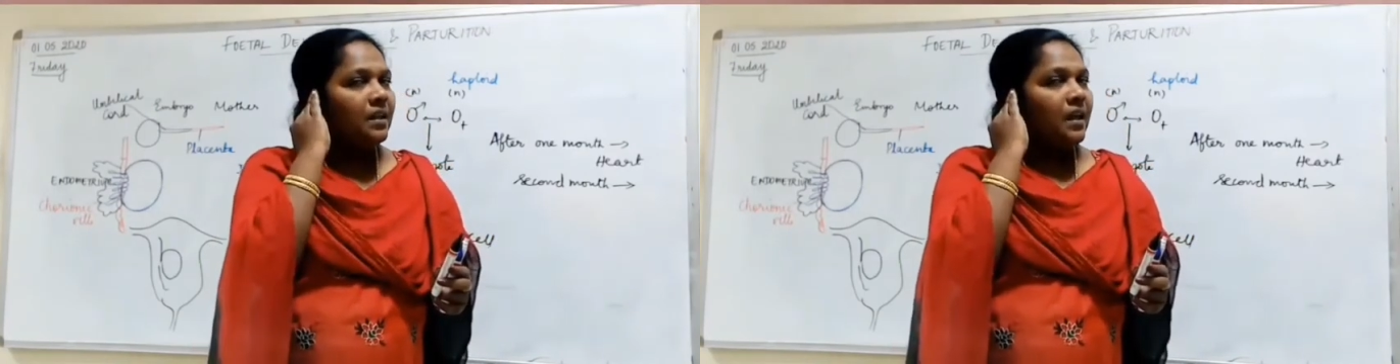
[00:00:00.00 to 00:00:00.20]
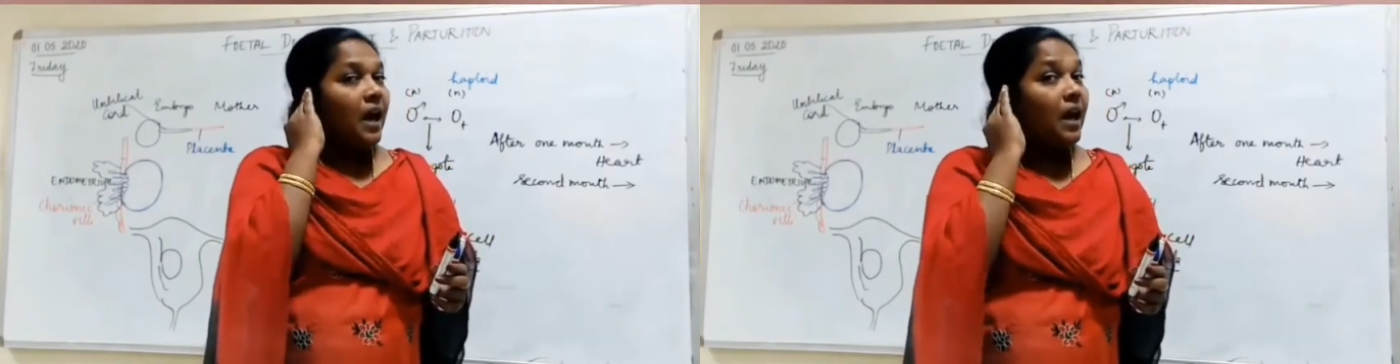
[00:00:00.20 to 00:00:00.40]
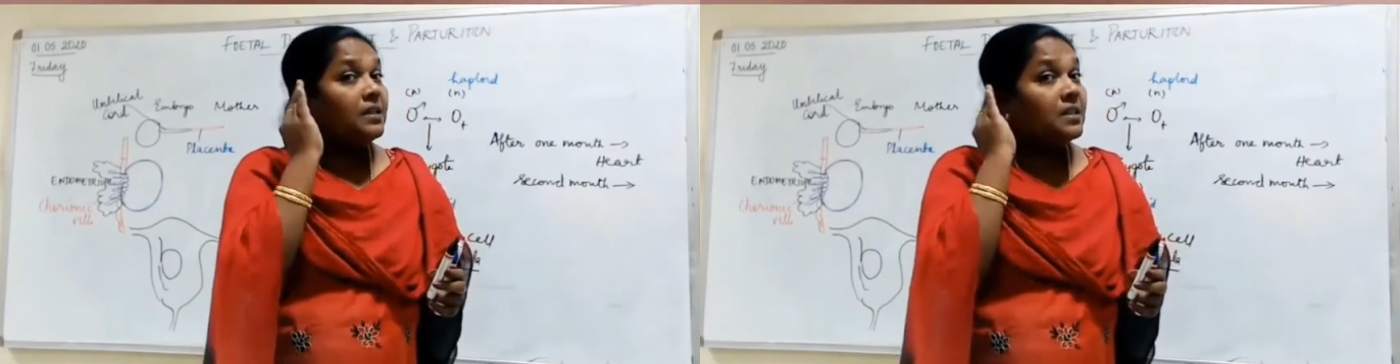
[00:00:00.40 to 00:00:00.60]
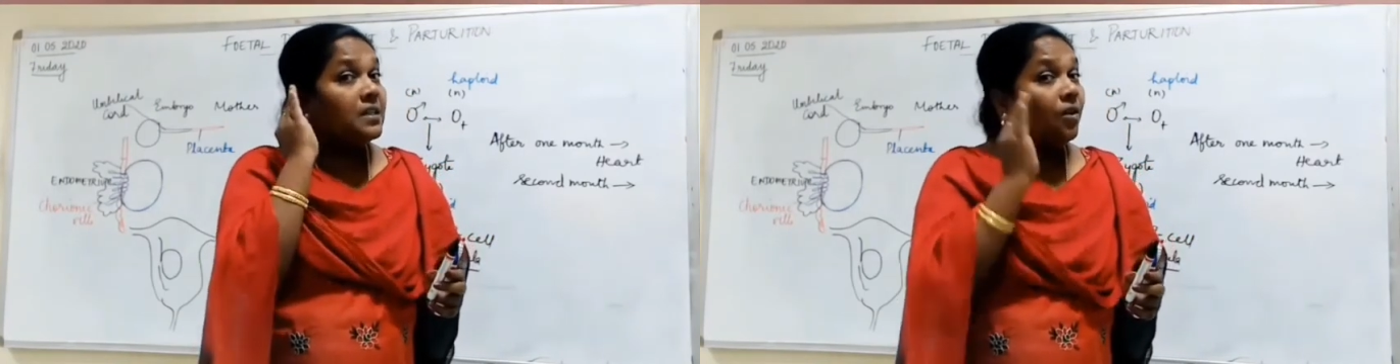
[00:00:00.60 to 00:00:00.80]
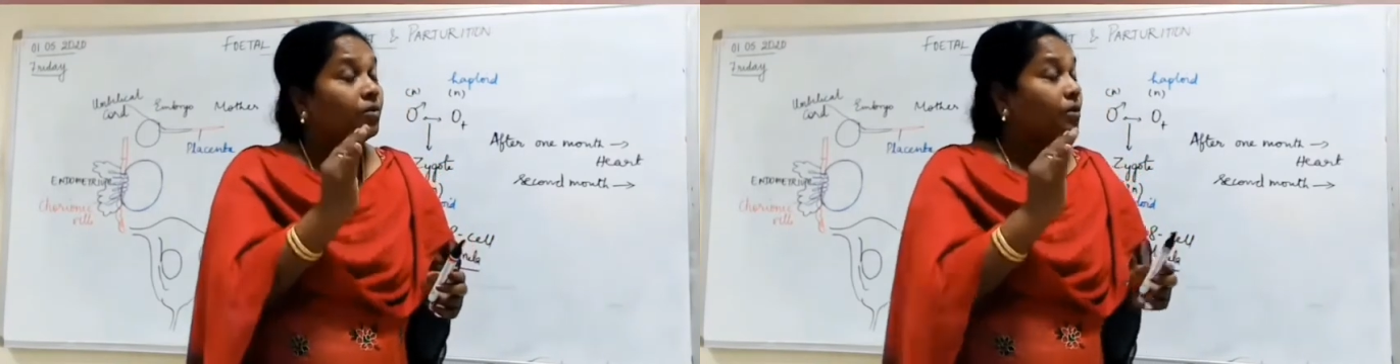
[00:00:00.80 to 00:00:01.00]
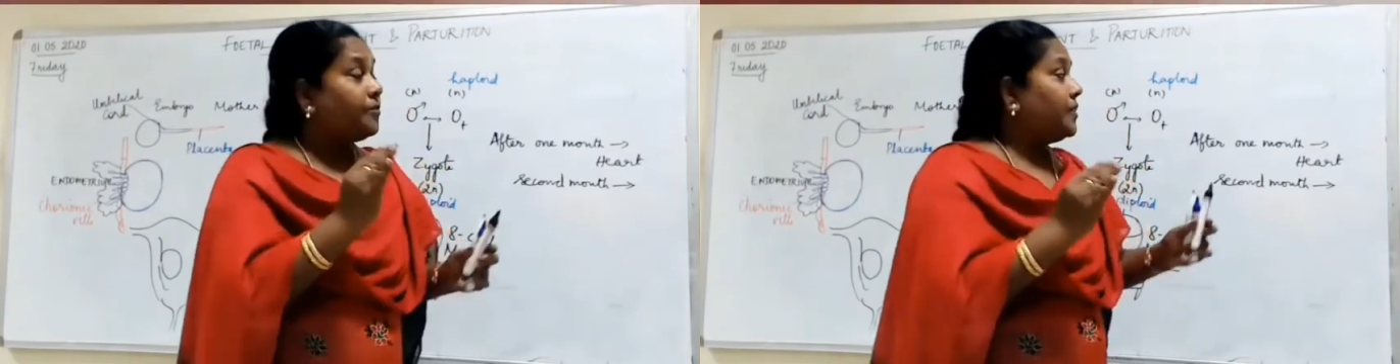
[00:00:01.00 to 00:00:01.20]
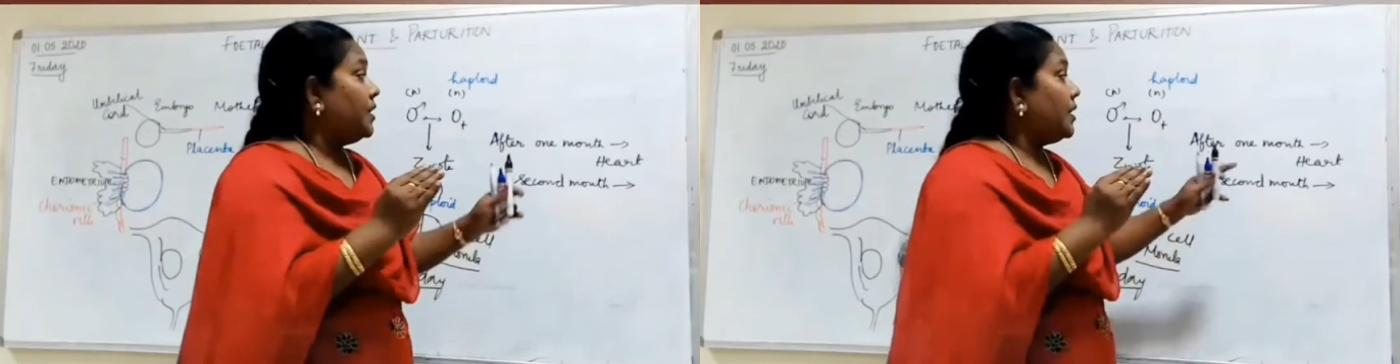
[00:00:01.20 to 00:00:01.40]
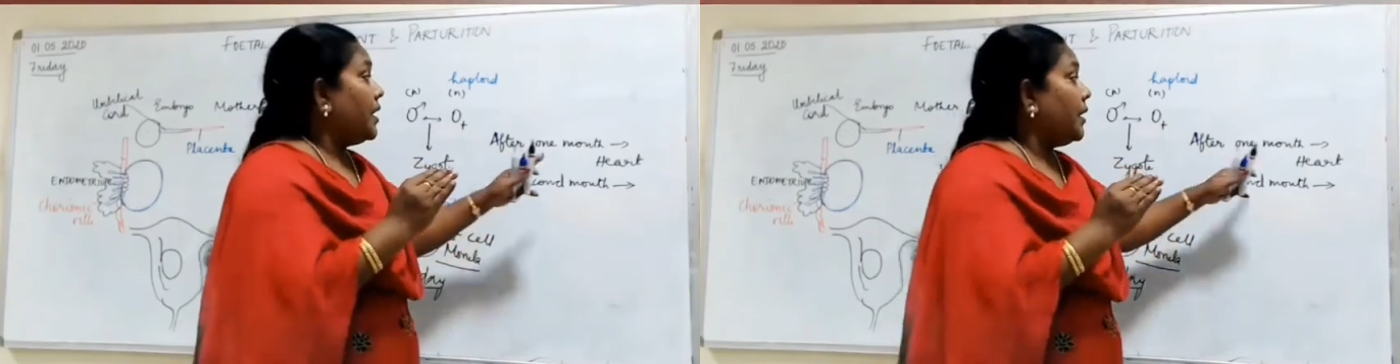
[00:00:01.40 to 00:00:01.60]
heart sound of
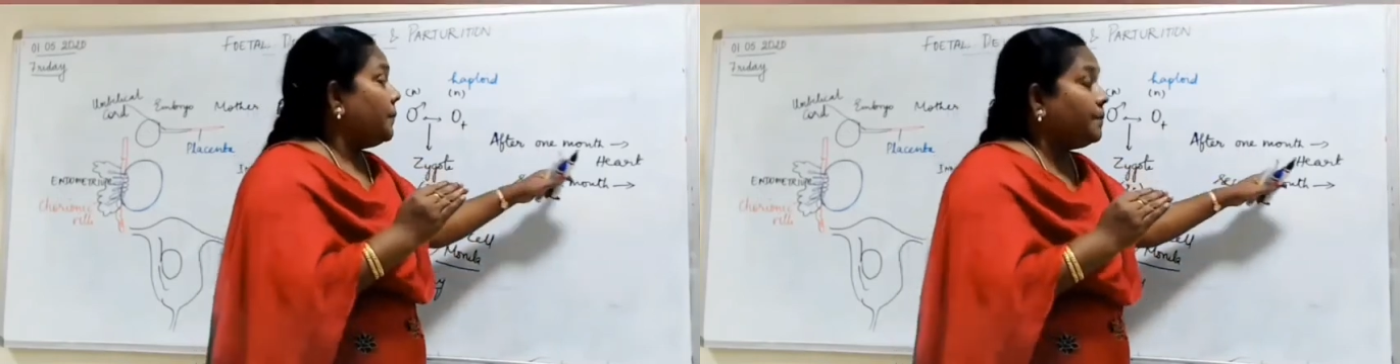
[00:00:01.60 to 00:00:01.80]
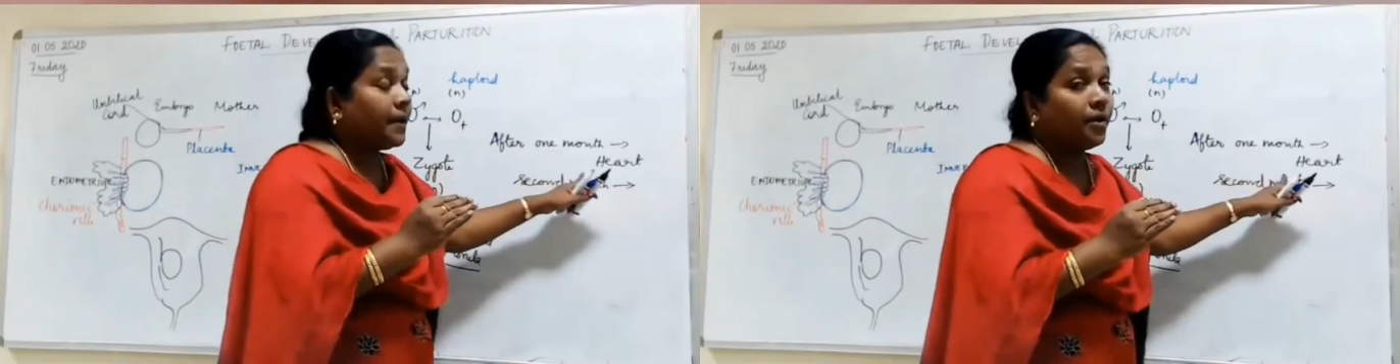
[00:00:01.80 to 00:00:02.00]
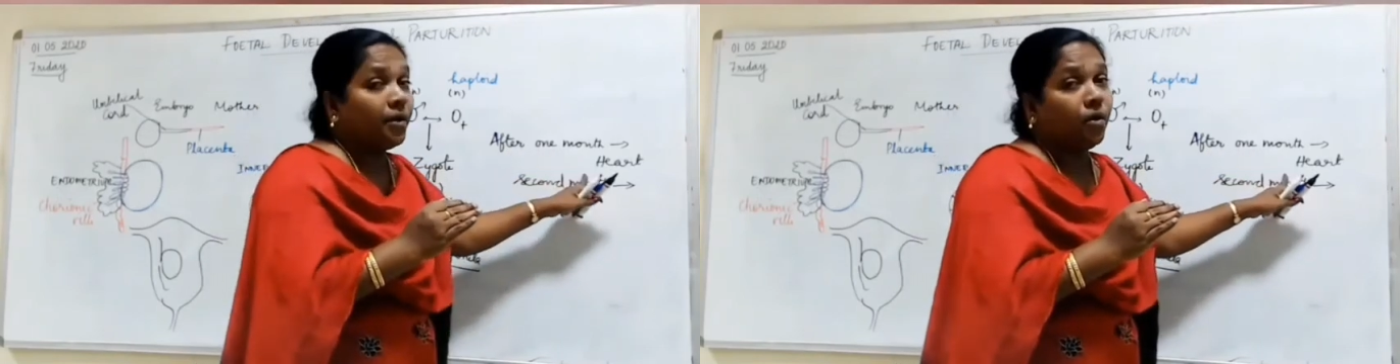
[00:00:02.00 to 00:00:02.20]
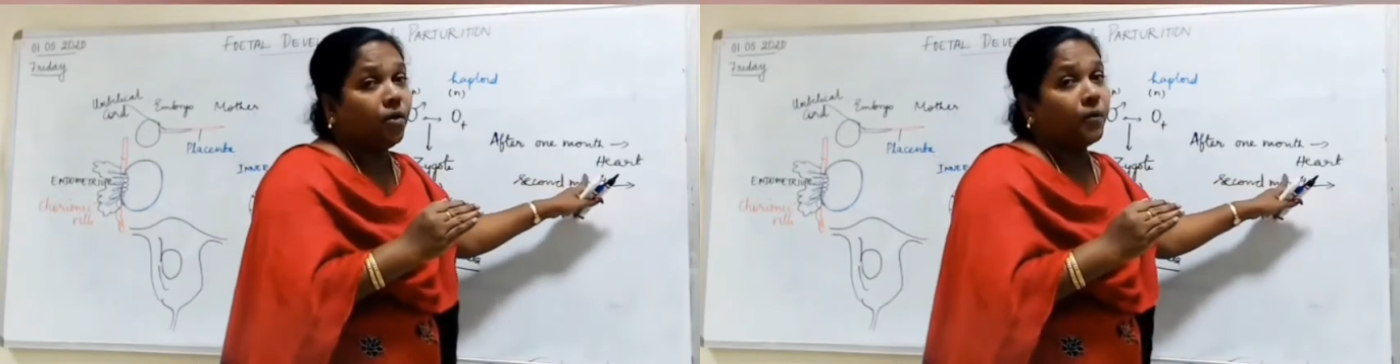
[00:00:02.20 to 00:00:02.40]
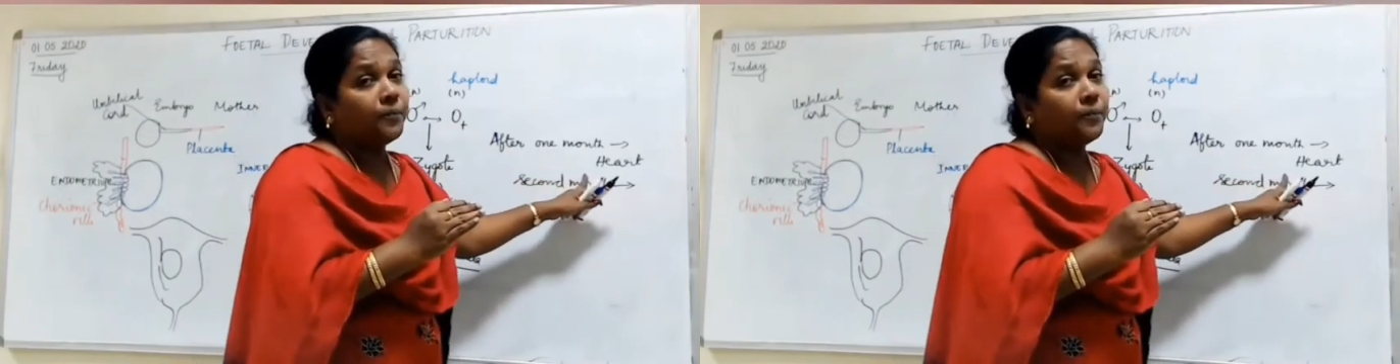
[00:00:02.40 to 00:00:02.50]
the embryo.